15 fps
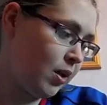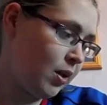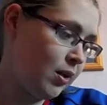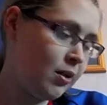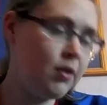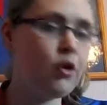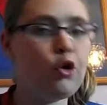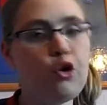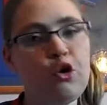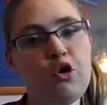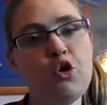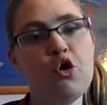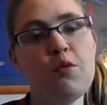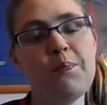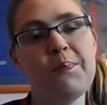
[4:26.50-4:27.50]
And
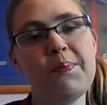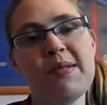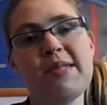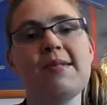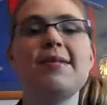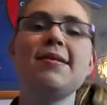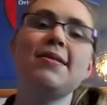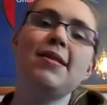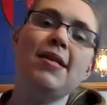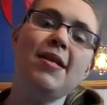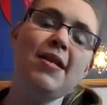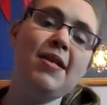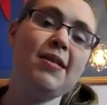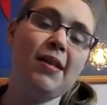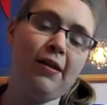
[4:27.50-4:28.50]
Coops,
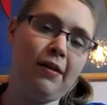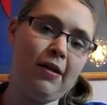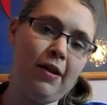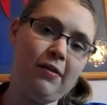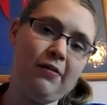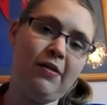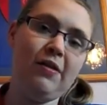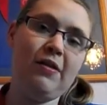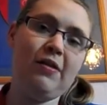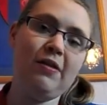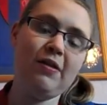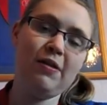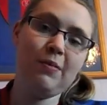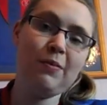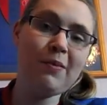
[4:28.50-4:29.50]
he's a
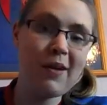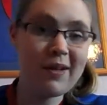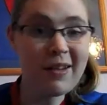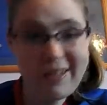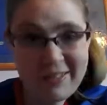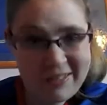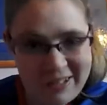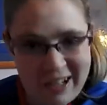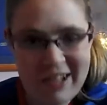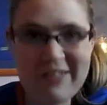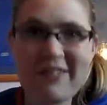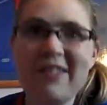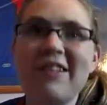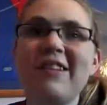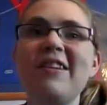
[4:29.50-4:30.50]
grafter. He's another
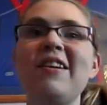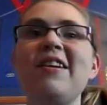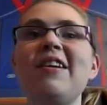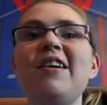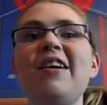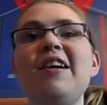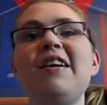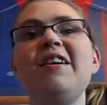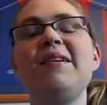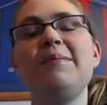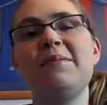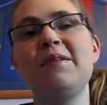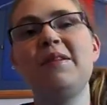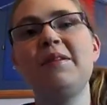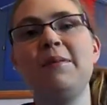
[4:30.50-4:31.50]
grafter.
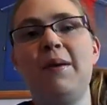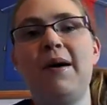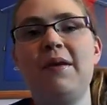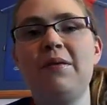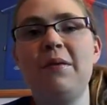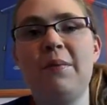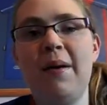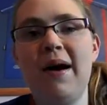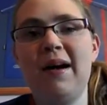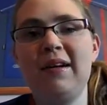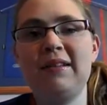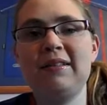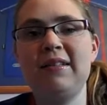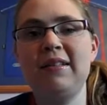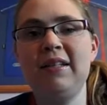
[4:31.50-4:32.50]
He played well at the
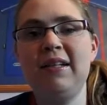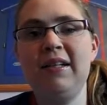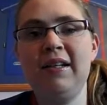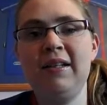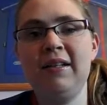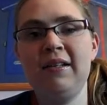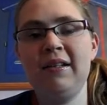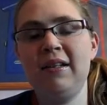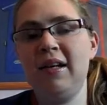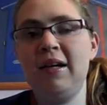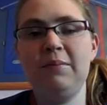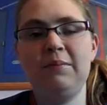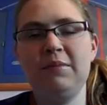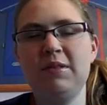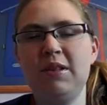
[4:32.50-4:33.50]
back today.
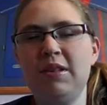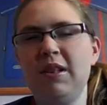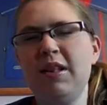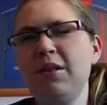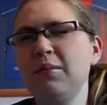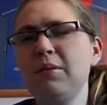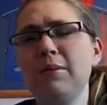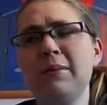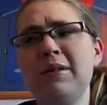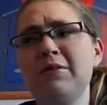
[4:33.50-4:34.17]
On Saturday.